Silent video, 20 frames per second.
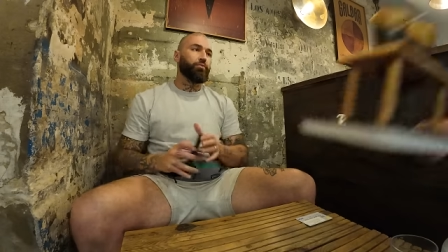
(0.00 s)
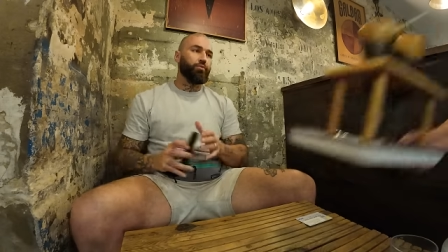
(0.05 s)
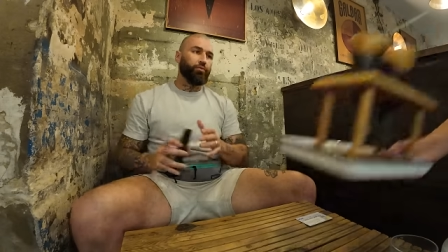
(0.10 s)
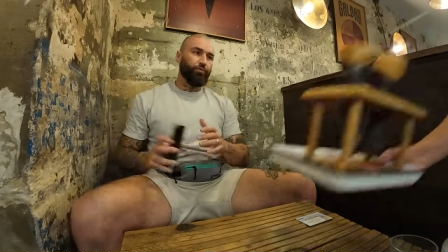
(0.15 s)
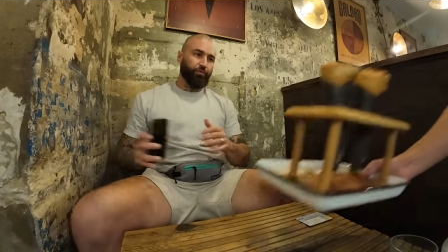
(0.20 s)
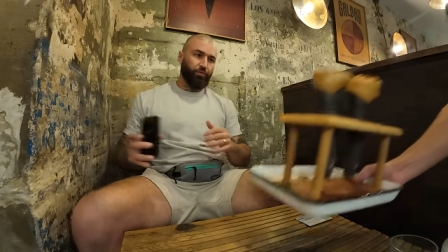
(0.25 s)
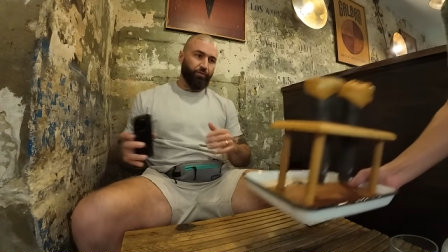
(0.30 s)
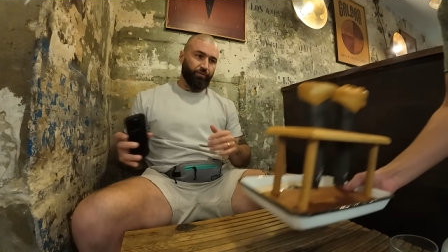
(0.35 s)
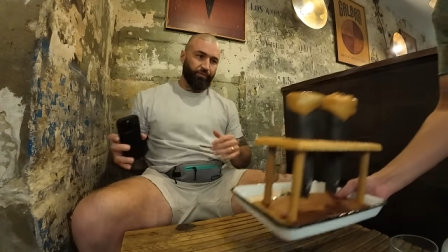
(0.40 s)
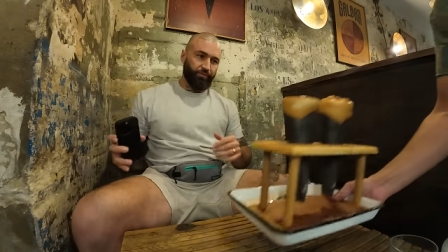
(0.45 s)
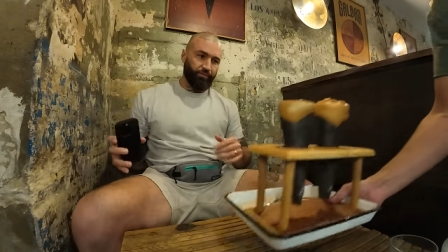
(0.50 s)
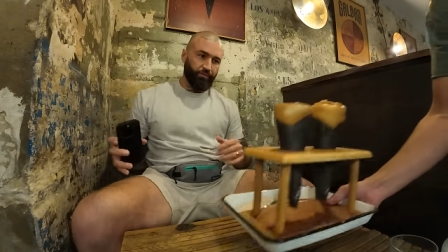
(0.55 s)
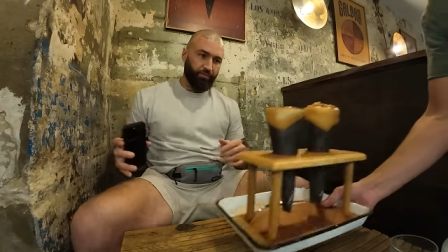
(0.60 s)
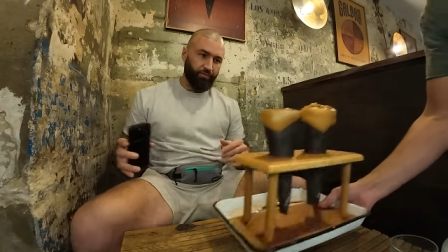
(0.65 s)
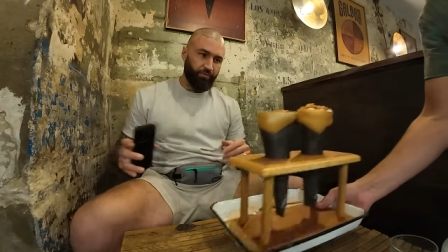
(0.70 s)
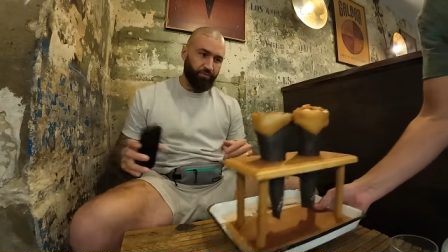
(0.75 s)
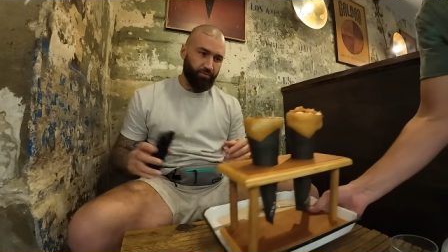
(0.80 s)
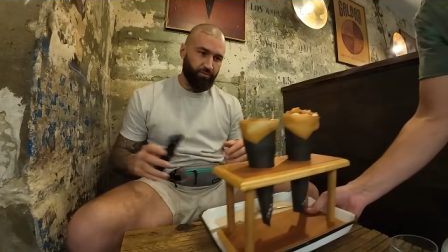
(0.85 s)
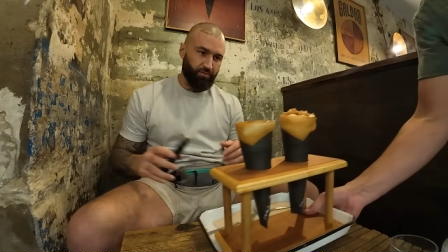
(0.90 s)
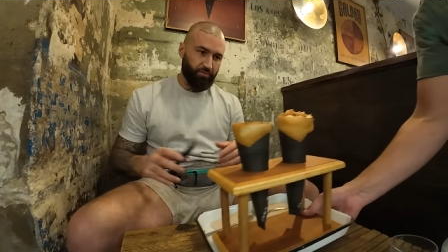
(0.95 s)

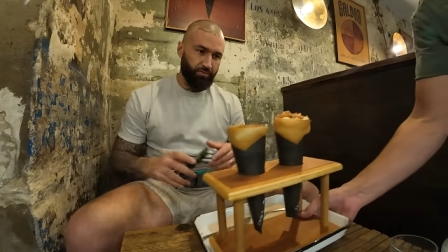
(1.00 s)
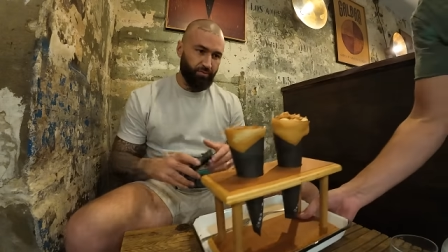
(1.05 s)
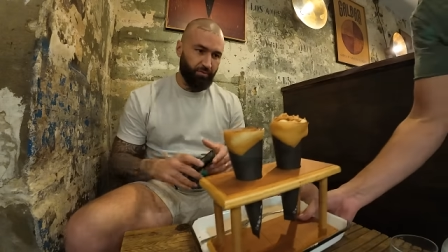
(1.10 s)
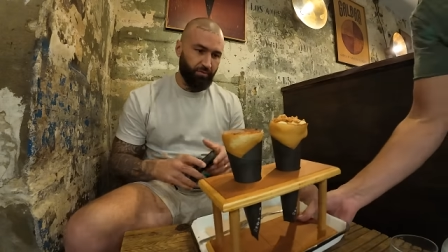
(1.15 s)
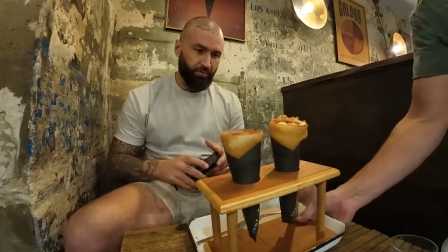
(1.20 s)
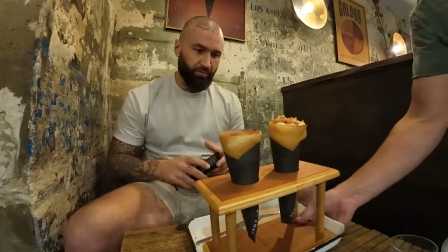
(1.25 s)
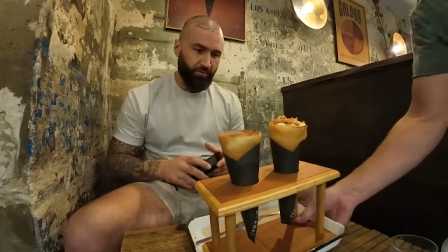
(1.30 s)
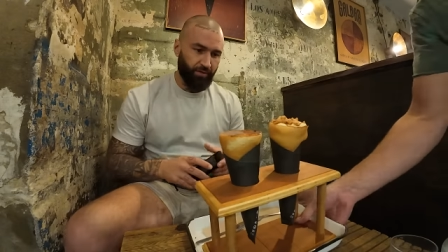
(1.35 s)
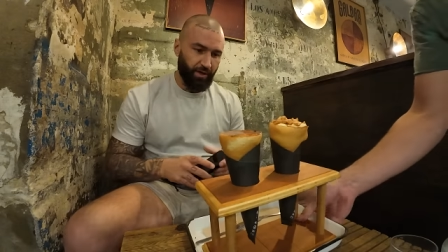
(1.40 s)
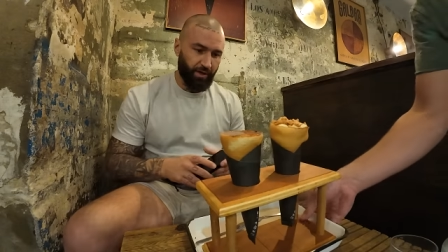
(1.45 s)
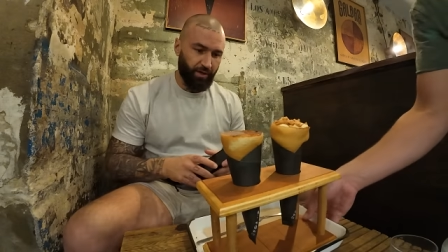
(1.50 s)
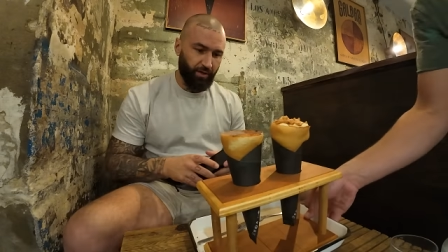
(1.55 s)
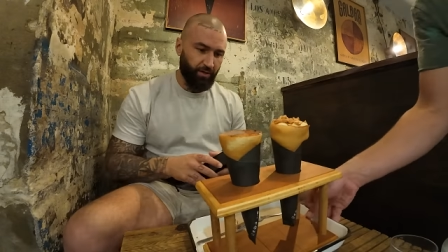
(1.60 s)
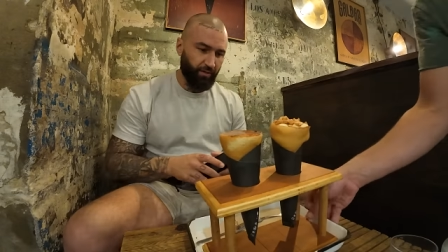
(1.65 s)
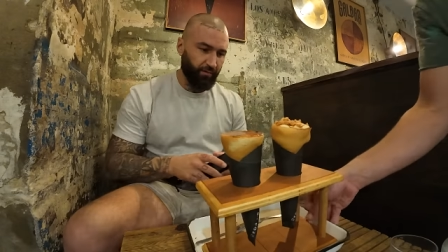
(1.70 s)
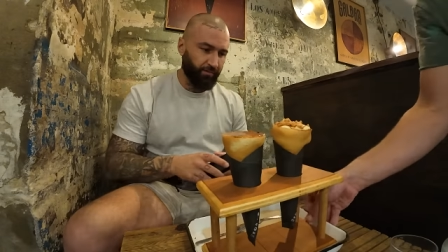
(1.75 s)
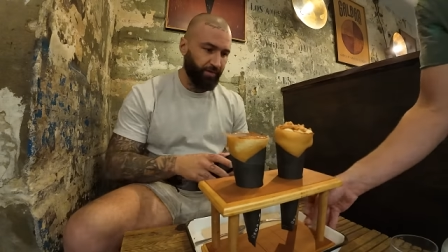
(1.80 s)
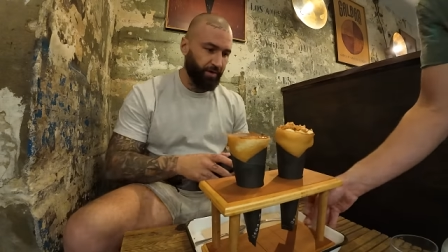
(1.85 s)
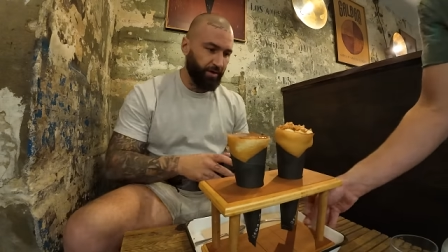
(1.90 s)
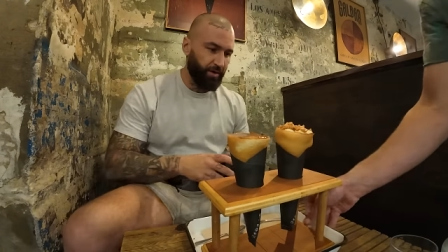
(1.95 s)
Beautiful. Thank
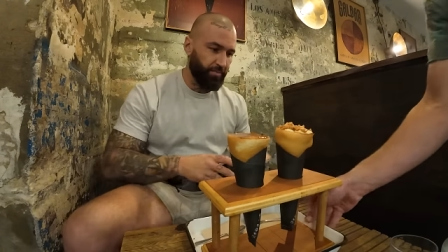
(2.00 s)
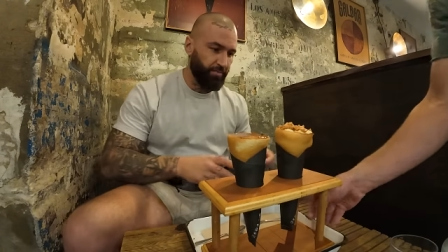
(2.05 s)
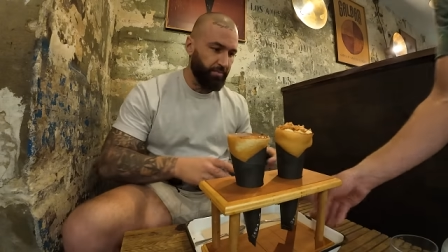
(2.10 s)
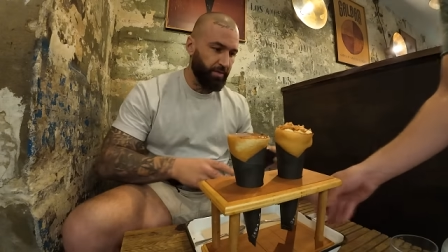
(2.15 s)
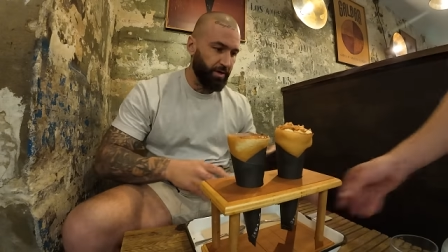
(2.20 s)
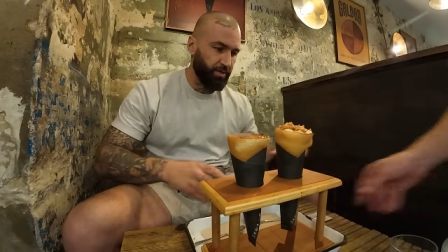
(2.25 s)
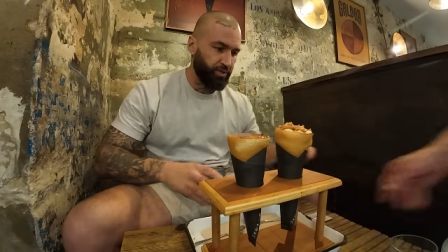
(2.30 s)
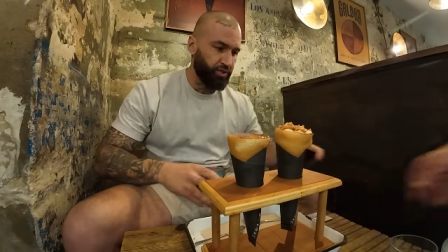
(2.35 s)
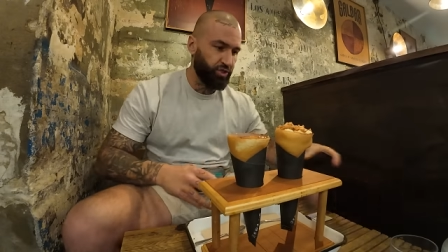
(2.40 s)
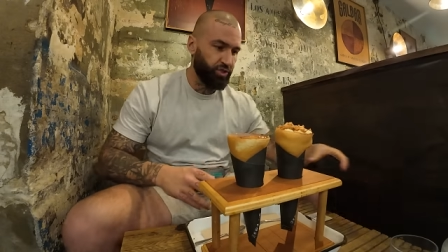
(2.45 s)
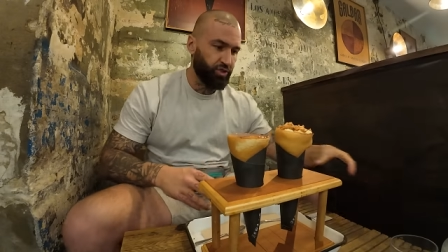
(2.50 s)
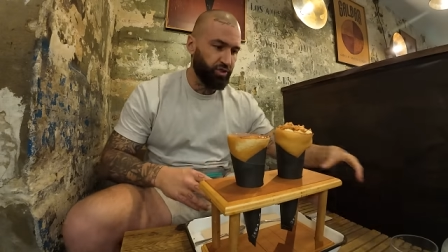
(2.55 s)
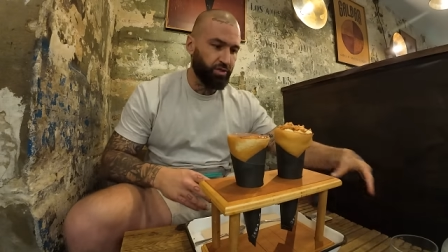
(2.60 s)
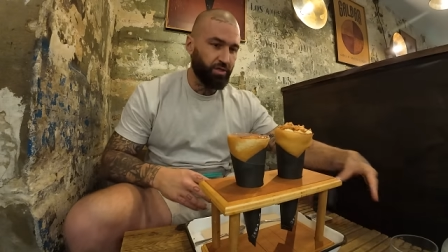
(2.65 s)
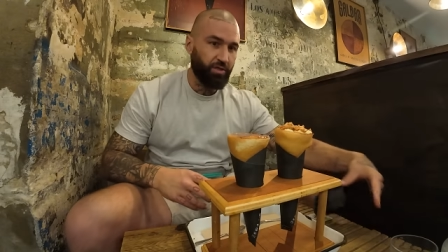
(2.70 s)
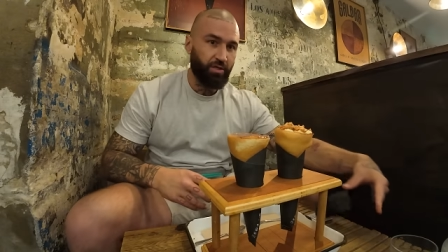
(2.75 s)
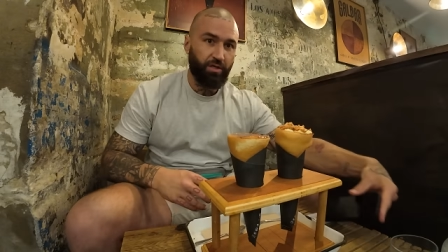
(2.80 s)
you very much.